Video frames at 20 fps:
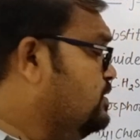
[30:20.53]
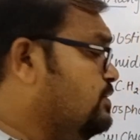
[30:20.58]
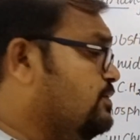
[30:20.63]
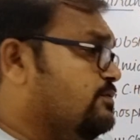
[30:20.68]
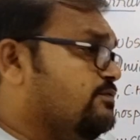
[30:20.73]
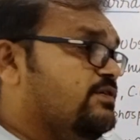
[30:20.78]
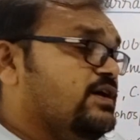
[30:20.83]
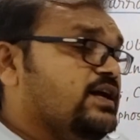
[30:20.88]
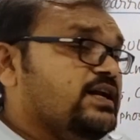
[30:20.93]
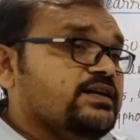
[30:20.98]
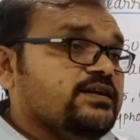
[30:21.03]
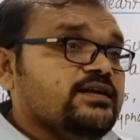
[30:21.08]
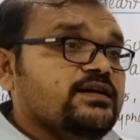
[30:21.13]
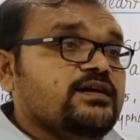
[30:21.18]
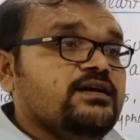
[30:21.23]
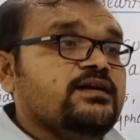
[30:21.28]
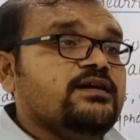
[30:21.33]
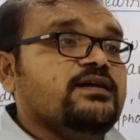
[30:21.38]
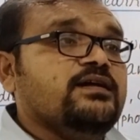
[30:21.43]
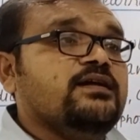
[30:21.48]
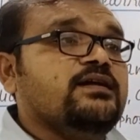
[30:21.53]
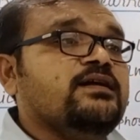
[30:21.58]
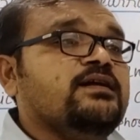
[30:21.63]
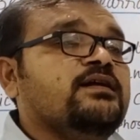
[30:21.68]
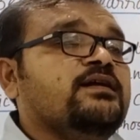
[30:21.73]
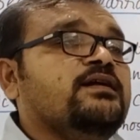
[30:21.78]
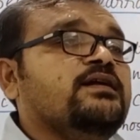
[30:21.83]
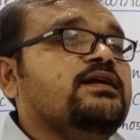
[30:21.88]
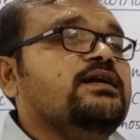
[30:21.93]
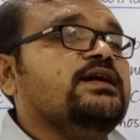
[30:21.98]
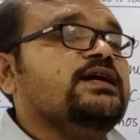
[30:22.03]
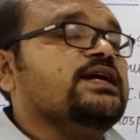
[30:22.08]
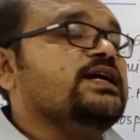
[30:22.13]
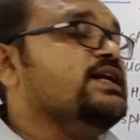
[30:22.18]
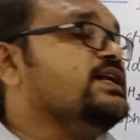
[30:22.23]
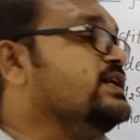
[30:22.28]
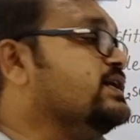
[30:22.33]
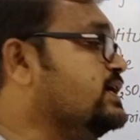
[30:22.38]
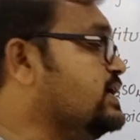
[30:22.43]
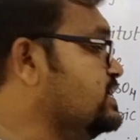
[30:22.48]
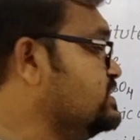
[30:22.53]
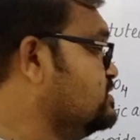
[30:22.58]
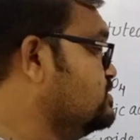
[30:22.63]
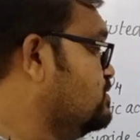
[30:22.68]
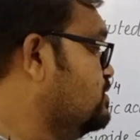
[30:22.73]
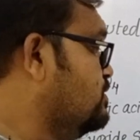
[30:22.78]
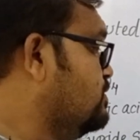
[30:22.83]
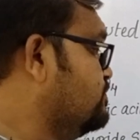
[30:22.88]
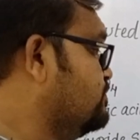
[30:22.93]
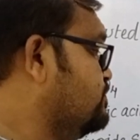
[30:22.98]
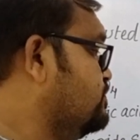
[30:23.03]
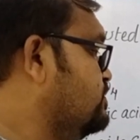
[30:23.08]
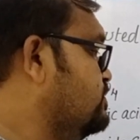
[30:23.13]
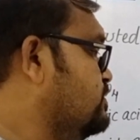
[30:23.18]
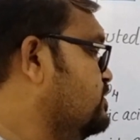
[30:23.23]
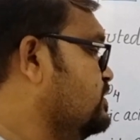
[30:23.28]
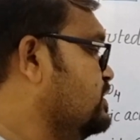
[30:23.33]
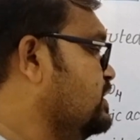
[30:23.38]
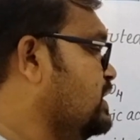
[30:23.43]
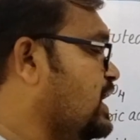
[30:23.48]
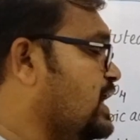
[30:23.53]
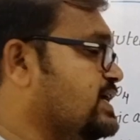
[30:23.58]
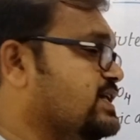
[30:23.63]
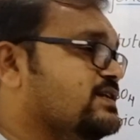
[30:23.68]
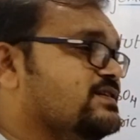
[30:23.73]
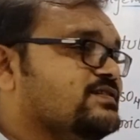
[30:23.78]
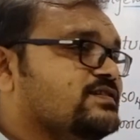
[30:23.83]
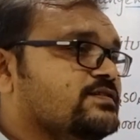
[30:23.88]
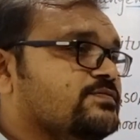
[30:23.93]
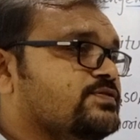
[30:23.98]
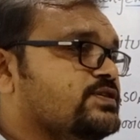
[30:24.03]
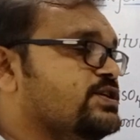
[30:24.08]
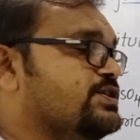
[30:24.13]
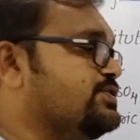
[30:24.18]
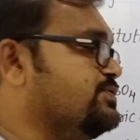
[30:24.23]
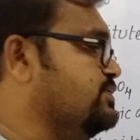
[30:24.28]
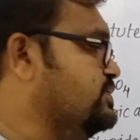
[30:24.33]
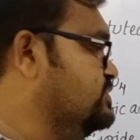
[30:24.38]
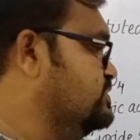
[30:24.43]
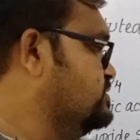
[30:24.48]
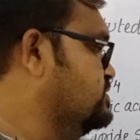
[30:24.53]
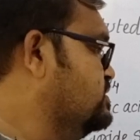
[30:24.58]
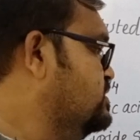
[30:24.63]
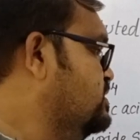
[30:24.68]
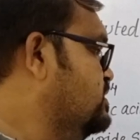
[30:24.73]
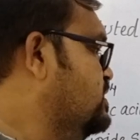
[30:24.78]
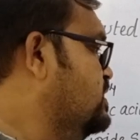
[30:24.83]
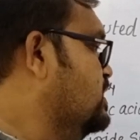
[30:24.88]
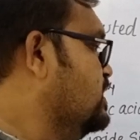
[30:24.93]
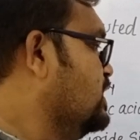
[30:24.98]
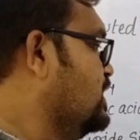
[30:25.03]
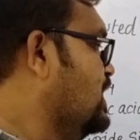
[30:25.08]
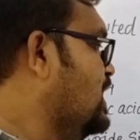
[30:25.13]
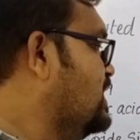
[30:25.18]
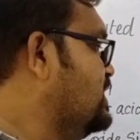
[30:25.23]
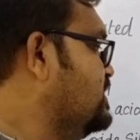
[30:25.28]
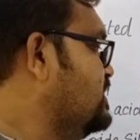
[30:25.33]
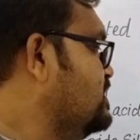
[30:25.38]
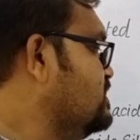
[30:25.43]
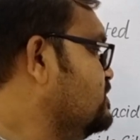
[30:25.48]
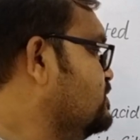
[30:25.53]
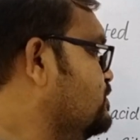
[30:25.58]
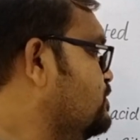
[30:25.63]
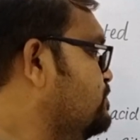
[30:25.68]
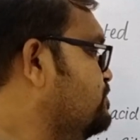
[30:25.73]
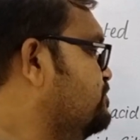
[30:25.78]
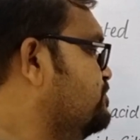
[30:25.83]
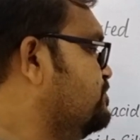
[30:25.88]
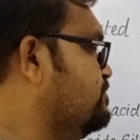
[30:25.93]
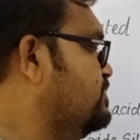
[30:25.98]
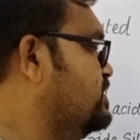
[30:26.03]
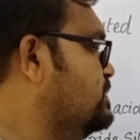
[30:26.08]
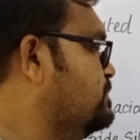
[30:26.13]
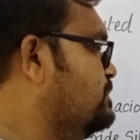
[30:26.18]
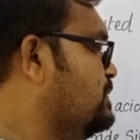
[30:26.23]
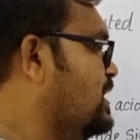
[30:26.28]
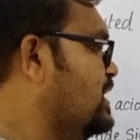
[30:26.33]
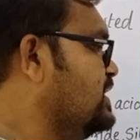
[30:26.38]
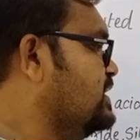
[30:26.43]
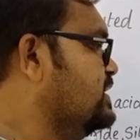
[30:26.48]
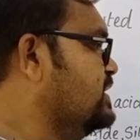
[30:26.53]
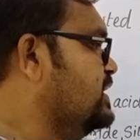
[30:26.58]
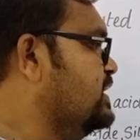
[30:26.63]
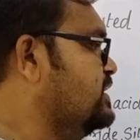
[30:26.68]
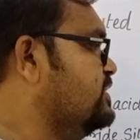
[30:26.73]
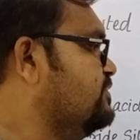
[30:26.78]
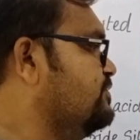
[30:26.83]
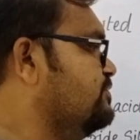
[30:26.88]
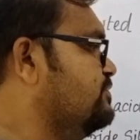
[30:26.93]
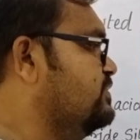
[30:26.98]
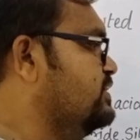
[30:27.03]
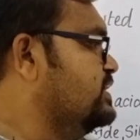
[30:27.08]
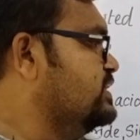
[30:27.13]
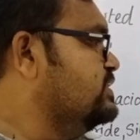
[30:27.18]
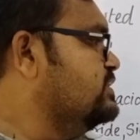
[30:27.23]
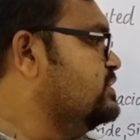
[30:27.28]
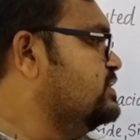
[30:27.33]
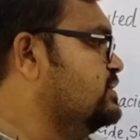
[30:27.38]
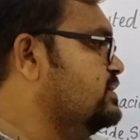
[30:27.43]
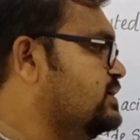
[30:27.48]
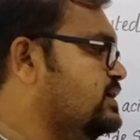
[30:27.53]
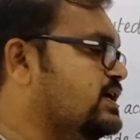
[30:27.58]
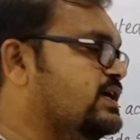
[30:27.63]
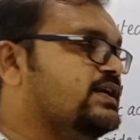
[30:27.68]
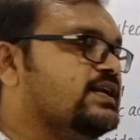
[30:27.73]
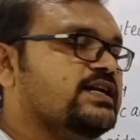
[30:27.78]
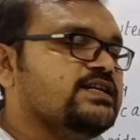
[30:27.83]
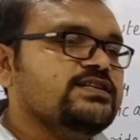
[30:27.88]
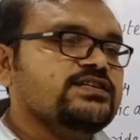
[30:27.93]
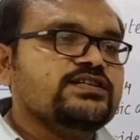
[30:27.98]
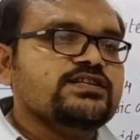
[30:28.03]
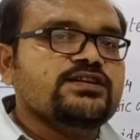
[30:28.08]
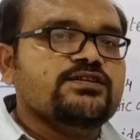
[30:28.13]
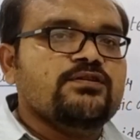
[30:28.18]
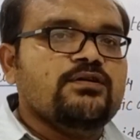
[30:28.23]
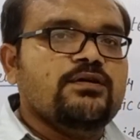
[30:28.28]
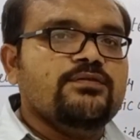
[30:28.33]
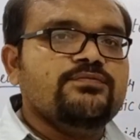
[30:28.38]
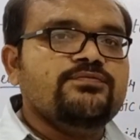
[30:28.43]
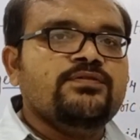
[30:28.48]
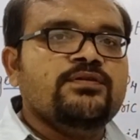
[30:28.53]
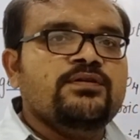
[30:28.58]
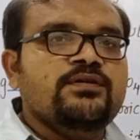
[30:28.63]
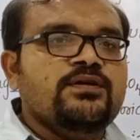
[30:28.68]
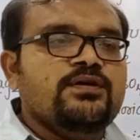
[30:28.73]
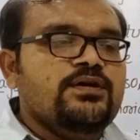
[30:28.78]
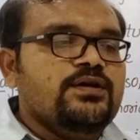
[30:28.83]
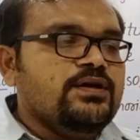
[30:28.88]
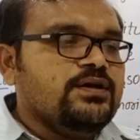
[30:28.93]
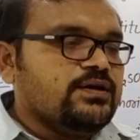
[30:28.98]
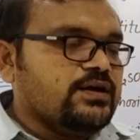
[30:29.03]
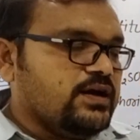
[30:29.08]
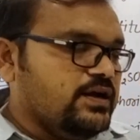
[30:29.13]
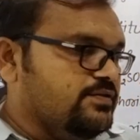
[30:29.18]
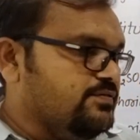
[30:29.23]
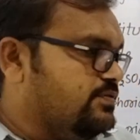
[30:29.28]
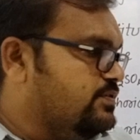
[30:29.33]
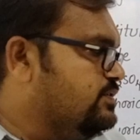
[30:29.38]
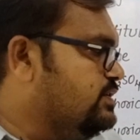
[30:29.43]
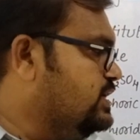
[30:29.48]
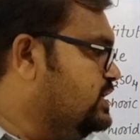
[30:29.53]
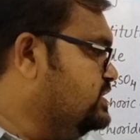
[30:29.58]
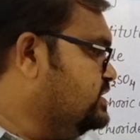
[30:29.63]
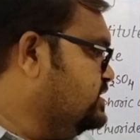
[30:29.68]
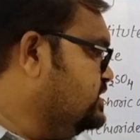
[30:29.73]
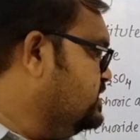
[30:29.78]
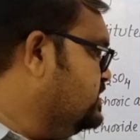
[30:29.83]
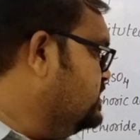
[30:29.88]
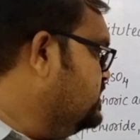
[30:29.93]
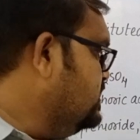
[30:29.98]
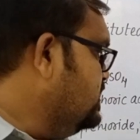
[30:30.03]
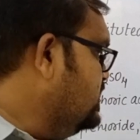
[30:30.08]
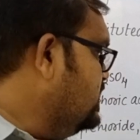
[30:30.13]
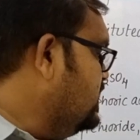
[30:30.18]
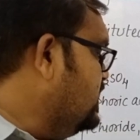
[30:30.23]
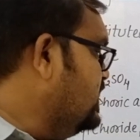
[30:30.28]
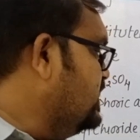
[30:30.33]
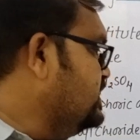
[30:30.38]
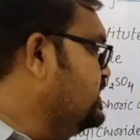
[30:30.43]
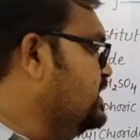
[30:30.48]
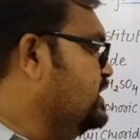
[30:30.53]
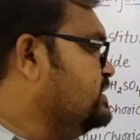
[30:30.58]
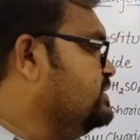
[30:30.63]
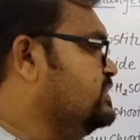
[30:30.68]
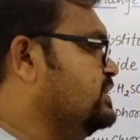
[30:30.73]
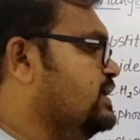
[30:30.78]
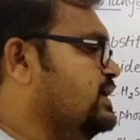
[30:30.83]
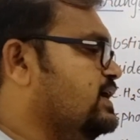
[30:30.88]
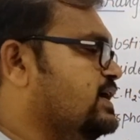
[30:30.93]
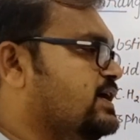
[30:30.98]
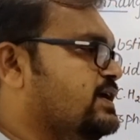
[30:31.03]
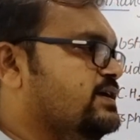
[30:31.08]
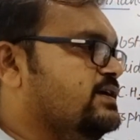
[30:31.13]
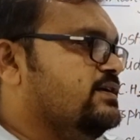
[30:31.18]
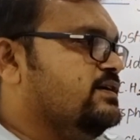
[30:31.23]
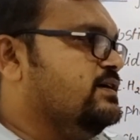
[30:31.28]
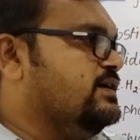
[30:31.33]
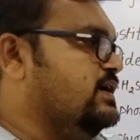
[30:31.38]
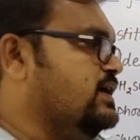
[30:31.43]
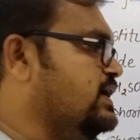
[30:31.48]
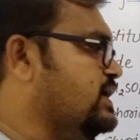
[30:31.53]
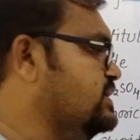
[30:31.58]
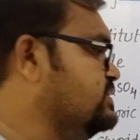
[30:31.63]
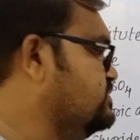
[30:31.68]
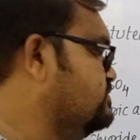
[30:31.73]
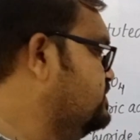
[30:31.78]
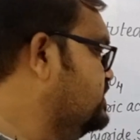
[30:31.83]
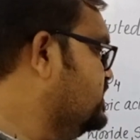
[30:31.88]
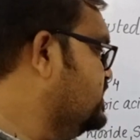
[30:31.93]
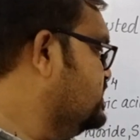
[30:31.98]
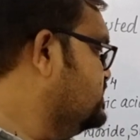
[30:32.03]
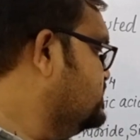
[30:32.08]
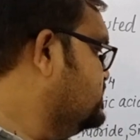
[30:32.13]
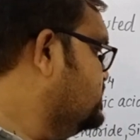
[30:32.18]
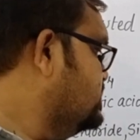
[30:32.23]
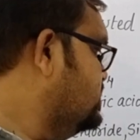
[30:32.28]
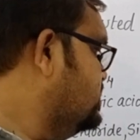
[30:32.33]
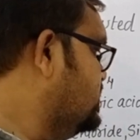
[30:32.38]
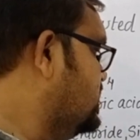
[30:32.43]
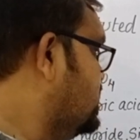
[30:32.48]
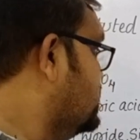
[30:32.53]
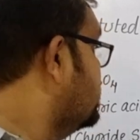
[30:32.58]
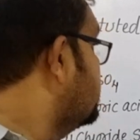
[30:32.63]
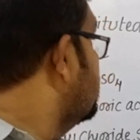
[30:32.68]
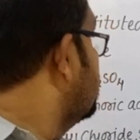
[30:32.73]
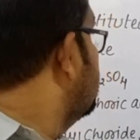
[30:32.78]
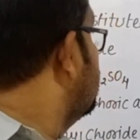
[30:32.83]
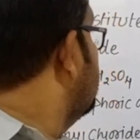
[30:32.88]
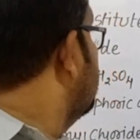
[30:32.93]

When in case of chiral substituents, chiral group will migrate with retention of configuration, and at the end, as we can see that